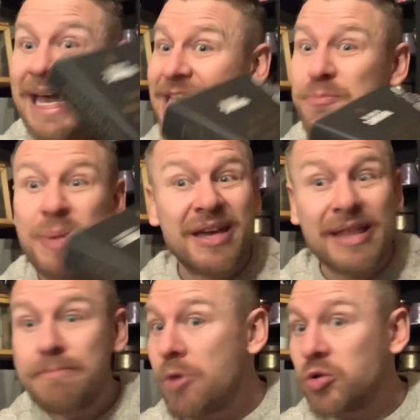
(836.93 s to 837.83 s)
is bigger
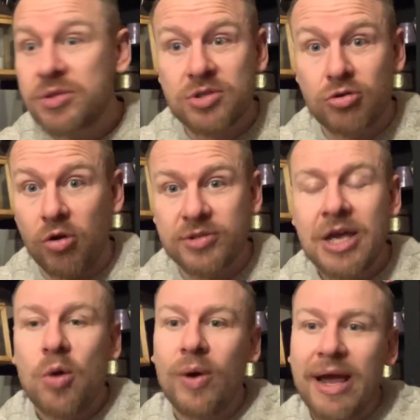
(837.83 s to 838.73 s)
than most scrolls.
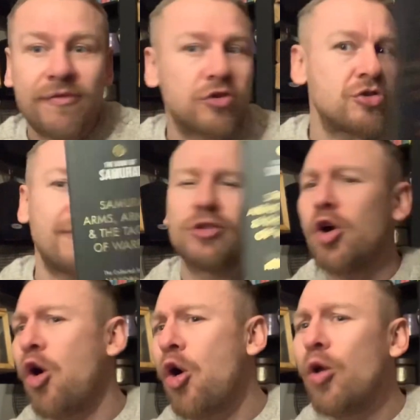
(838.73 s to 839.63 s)
When I've travelled
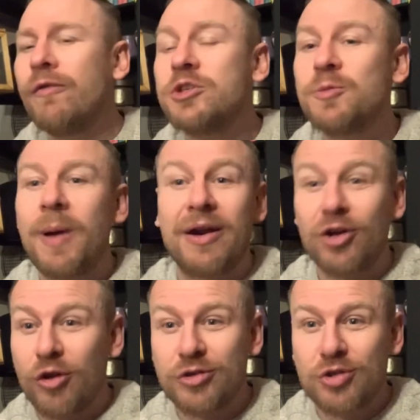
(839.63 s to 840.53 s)
all over Japan and
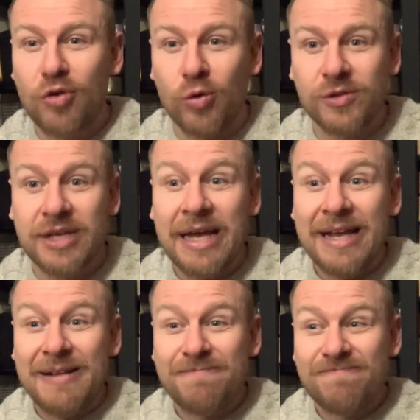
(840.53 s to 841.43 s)
got the scrolls,
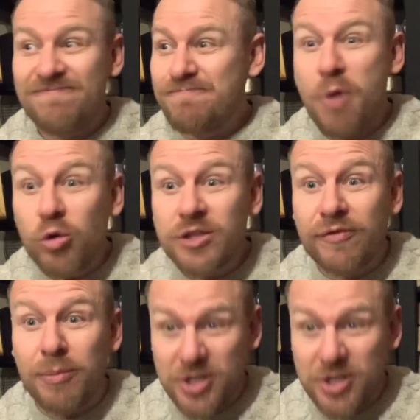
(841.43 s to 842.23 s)
most of them are